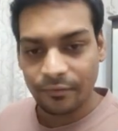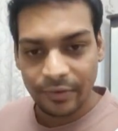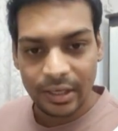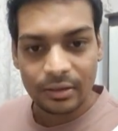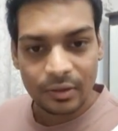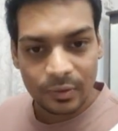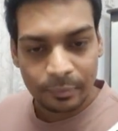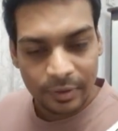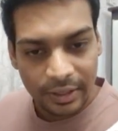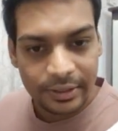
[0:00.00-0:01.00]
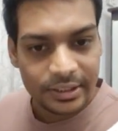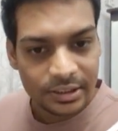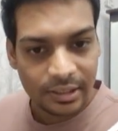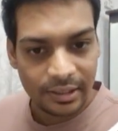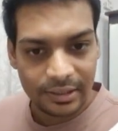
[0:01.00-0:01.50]
where current
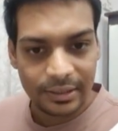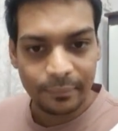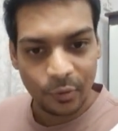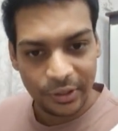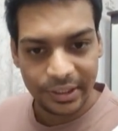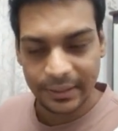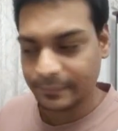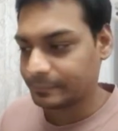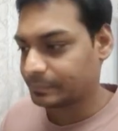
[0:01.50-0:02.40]
is currently pointing.